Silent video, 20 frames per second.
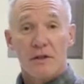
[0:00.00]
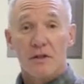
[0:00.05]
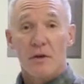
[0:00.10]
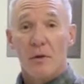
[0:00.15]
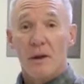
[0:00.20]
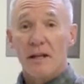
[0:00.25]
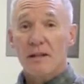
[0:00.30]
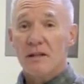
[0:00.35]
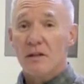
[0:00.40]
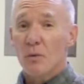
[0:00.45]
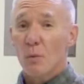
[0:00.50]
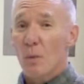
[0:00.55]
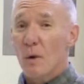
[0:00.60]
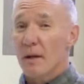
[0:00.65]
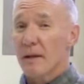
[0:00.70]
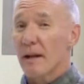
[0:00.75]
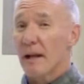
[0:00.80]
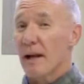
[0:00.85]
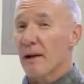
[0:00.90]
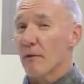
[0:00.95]
So that's the
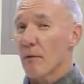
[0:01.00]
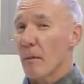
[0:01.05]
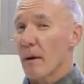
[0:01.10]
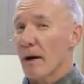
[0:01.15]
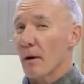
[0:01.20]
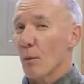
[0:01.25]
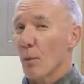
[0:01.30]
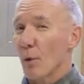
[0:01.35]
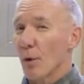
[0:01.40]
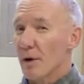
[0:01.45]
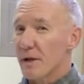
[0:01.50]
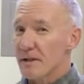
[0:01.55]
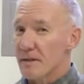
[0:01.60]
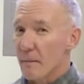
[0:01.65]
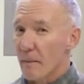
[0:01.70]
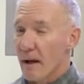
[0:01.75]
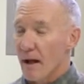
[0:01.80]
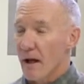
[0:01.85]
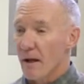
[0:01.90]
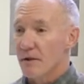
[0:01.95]
one that everybody worries
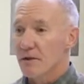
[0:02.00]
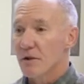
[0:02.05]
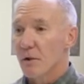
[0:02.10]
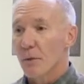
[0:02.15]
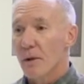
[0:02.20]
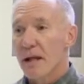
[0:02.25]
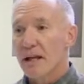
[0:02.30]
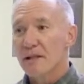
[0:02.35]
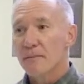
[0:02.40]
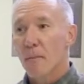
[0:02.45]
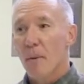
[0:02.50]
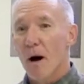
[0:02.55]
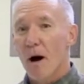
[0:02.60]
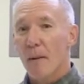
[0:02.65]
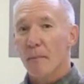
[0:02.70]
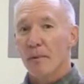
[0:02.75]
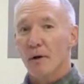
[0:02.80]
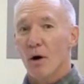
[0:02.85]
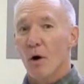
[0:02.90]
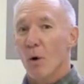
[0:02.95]
about. So that's
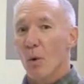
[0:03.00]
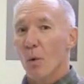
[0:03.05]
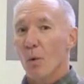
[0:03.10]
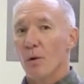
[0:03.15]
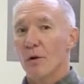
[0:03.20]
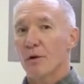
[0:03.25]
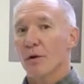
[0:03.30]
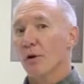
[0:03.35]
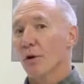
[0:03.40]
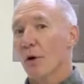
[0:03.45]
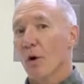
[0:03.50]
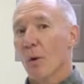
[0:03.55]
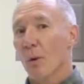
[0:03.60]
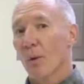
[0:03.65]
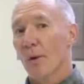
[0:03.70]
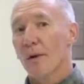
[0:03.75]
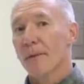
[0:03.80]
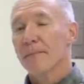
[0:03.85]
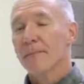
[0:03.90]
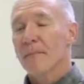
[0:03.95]
popping a hole in your
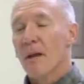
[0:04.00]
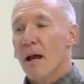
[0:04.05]
colon.